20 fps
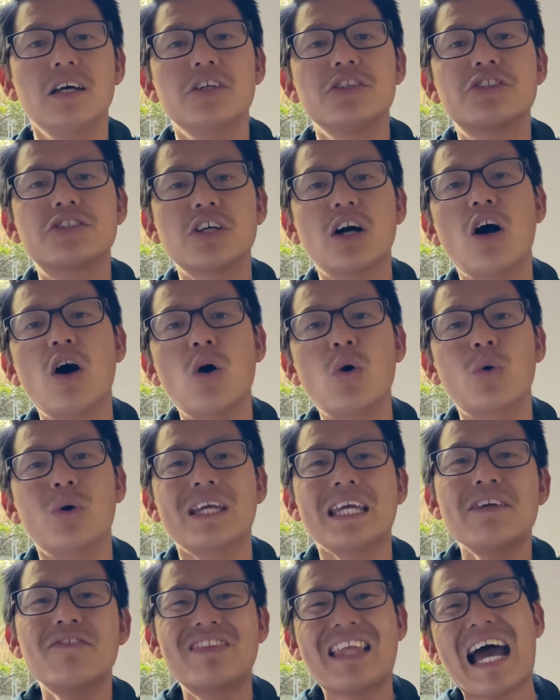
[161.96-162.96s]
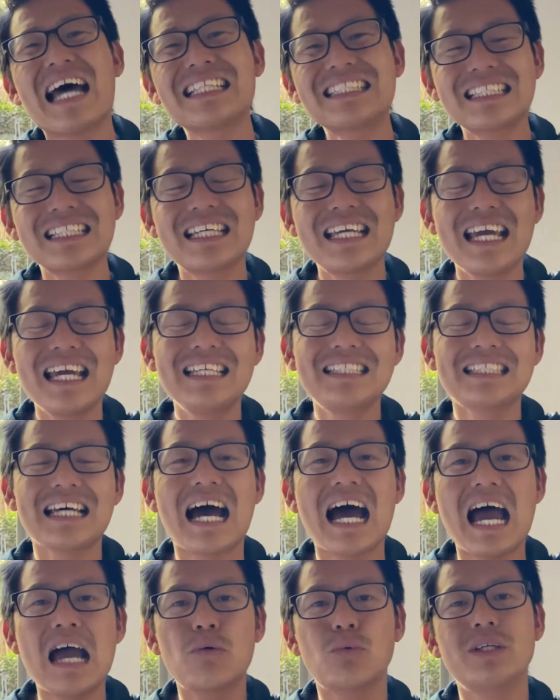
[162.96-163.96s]
So if that's the case,
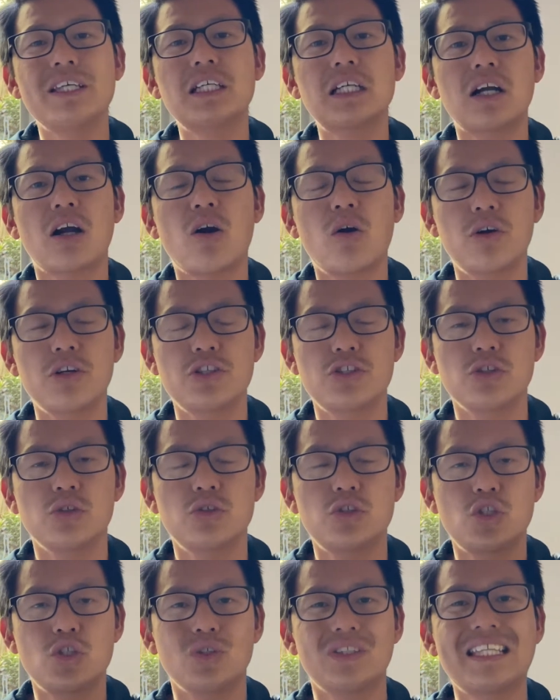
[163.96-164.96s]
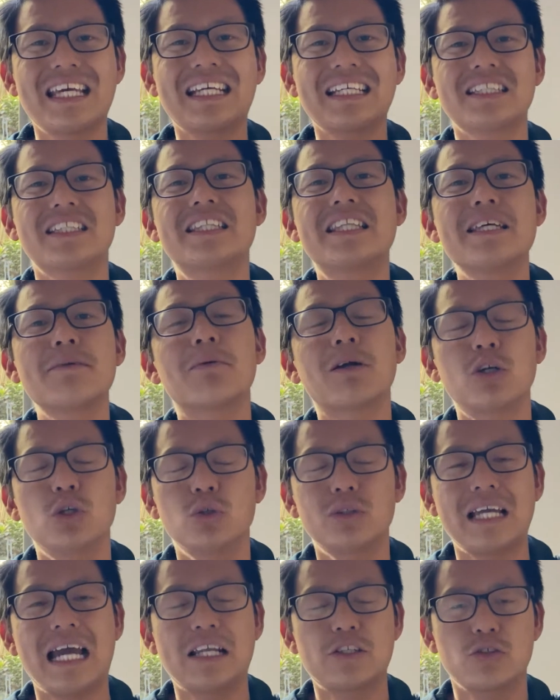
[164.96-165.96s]
I would encourage you to take a deeper
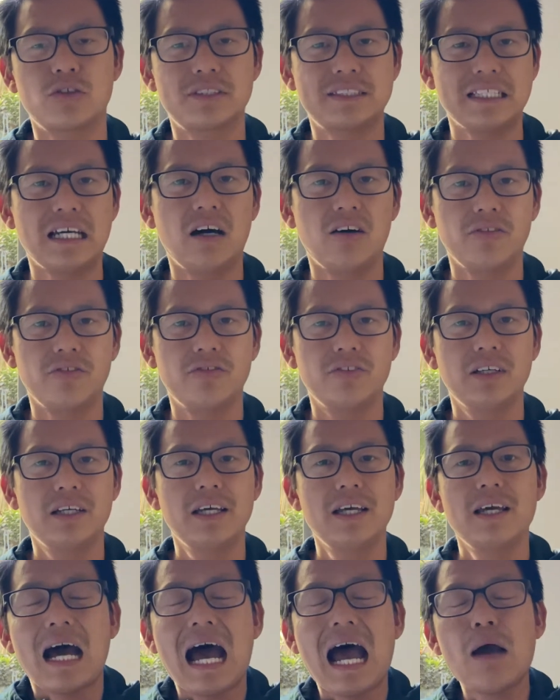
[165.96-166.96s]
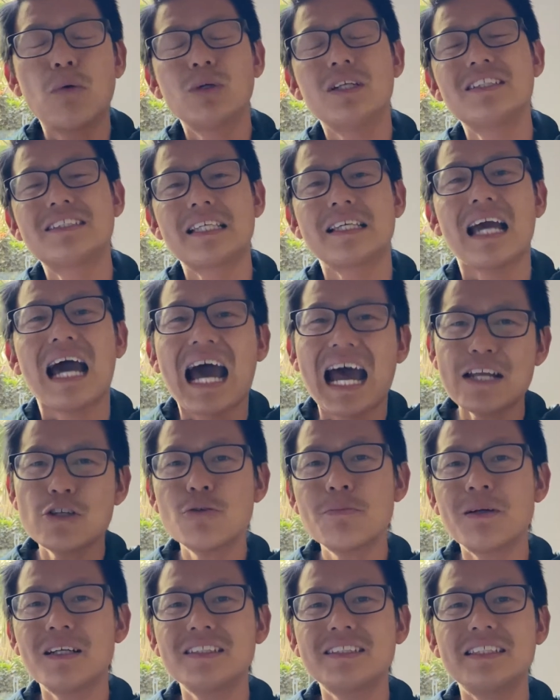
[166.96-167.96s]
look at yourself. I wouldn't say
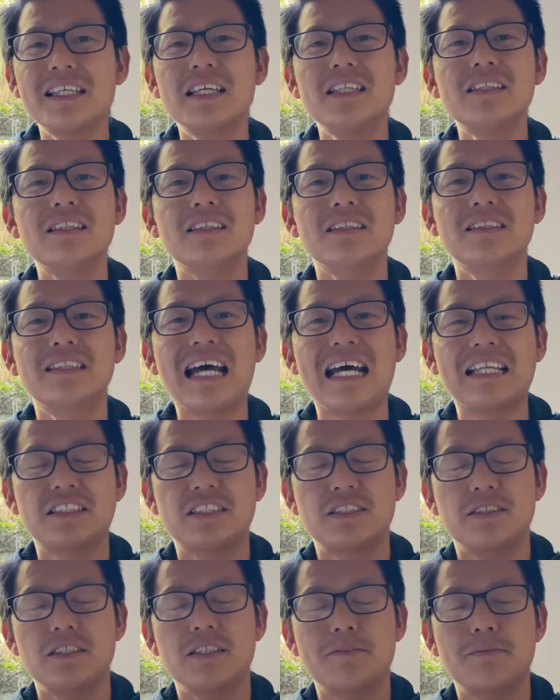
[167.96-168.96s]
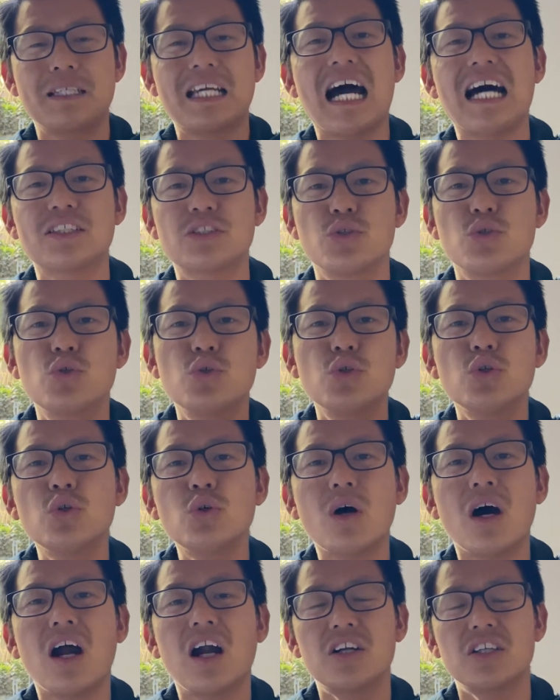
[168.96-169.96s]
100% that is because
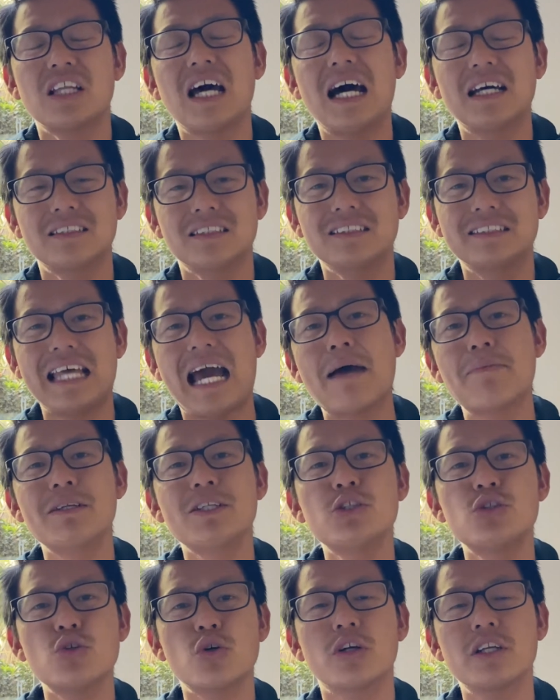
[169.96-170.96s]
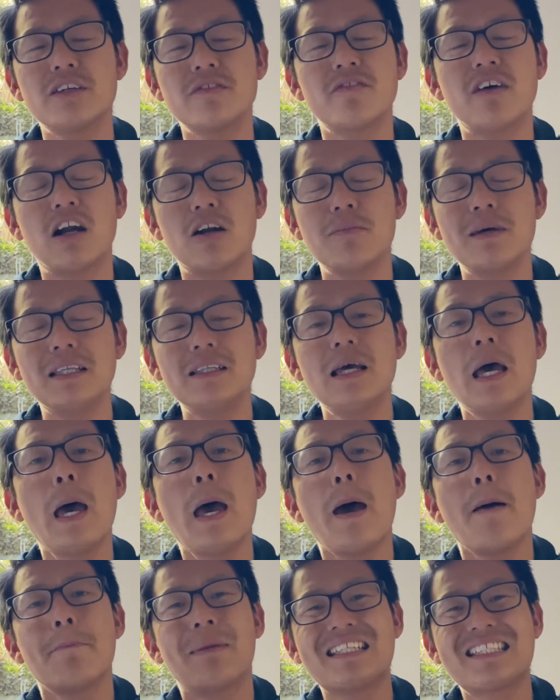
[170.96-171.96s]
you are not adapting to your environment,
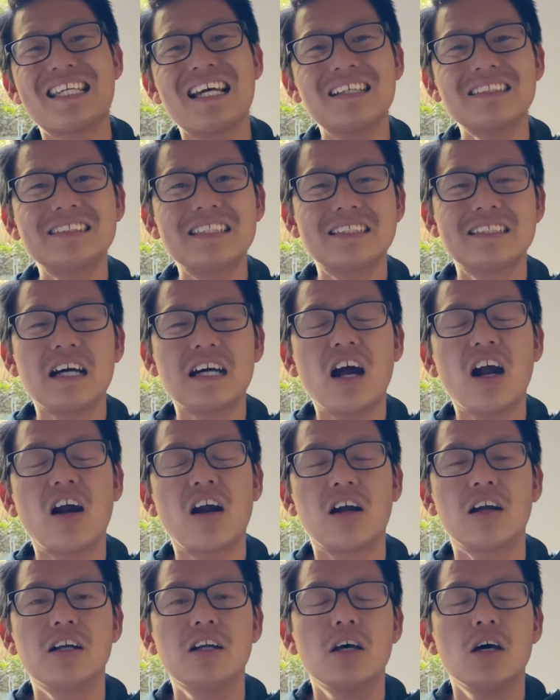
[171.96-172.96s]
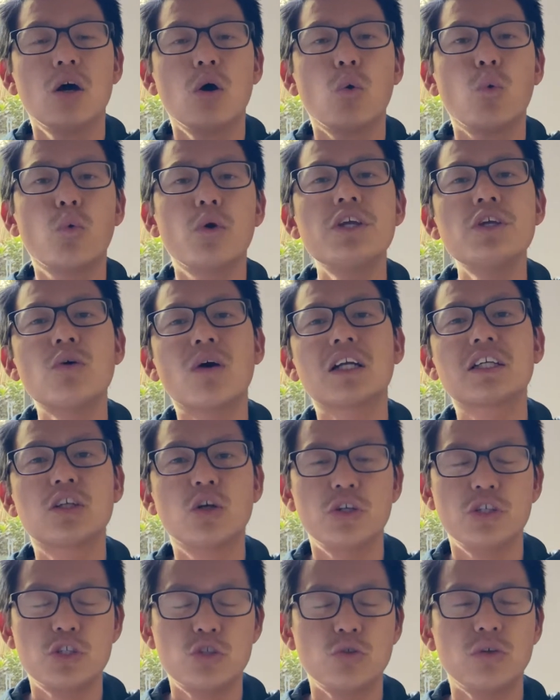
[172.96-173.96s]
but chances are when you are
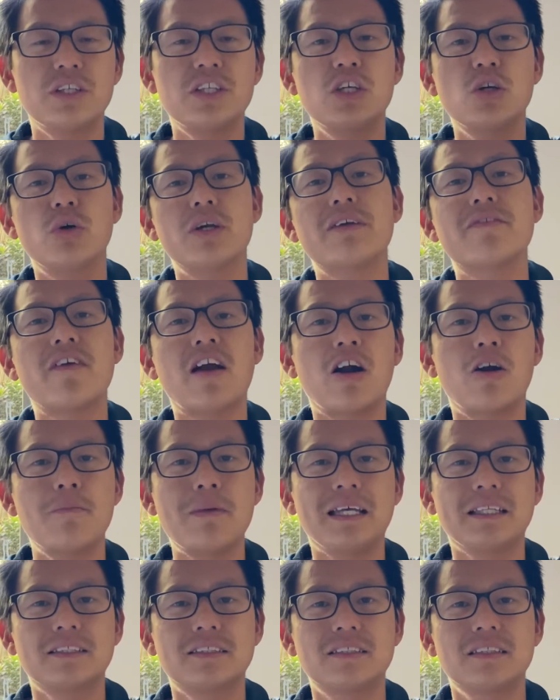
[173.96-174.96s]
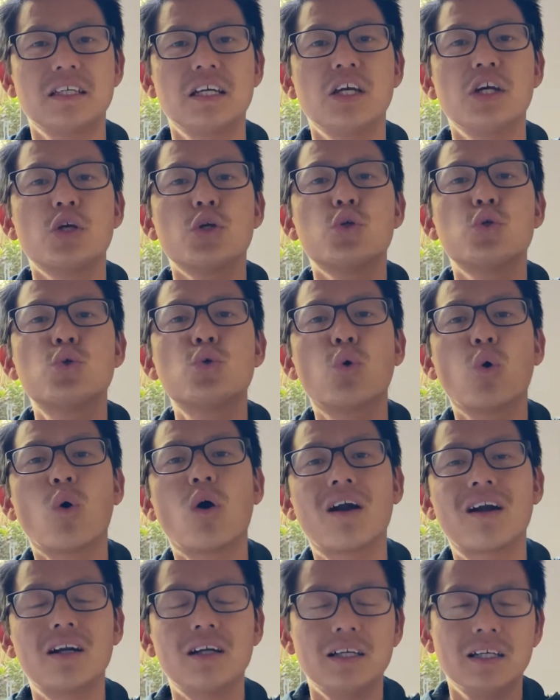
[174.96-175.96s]
going to a new environment,
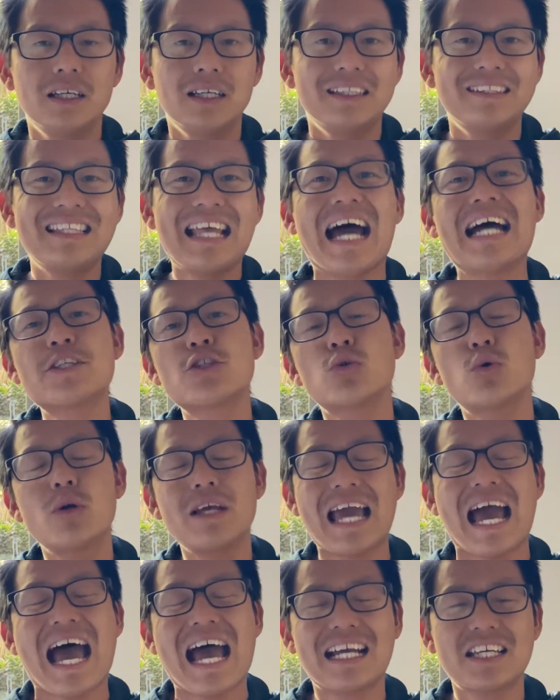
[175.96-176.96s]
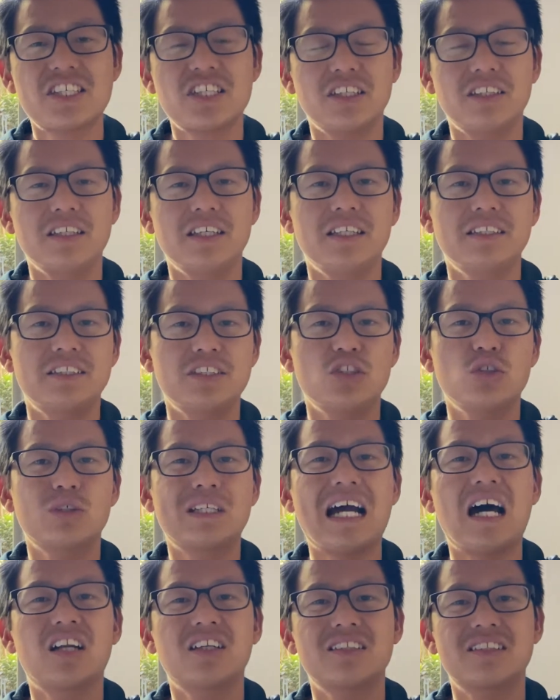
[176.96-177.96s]
your natural reaction is you're
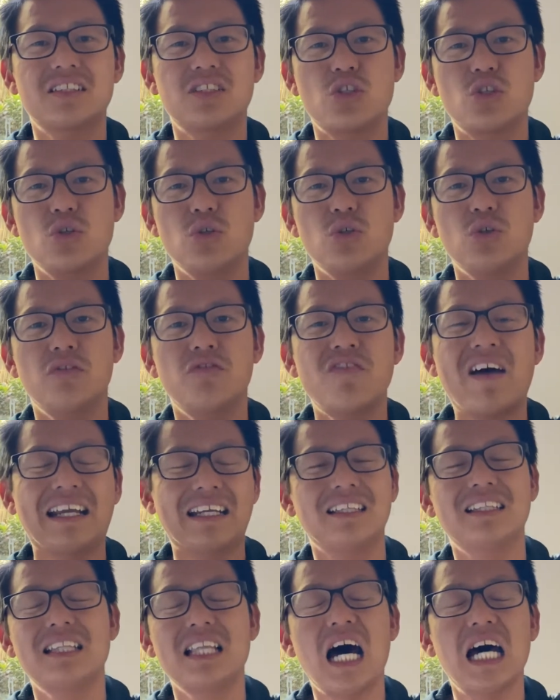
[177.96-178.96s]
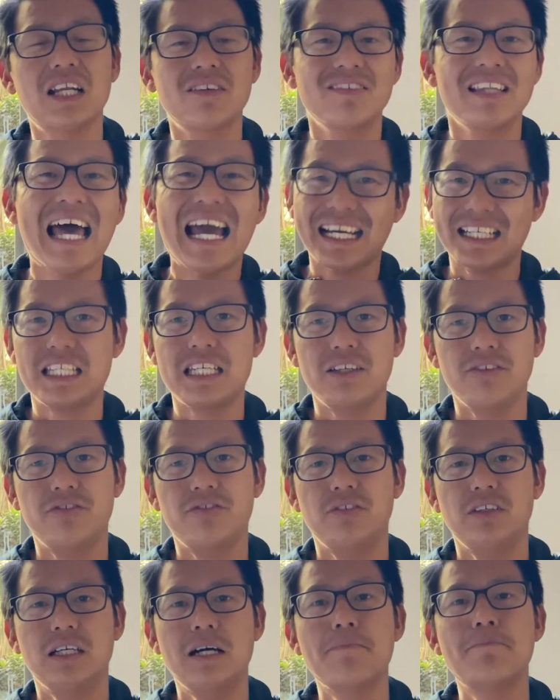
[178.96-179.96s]
going to find a lot of negative
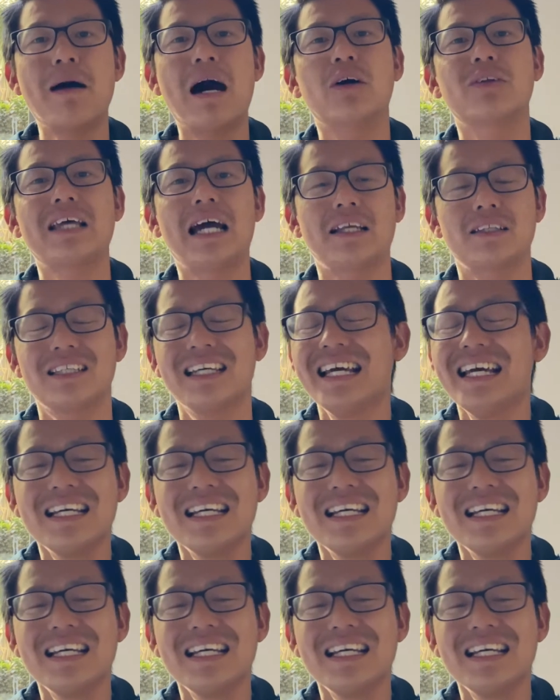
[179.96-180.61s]
about that.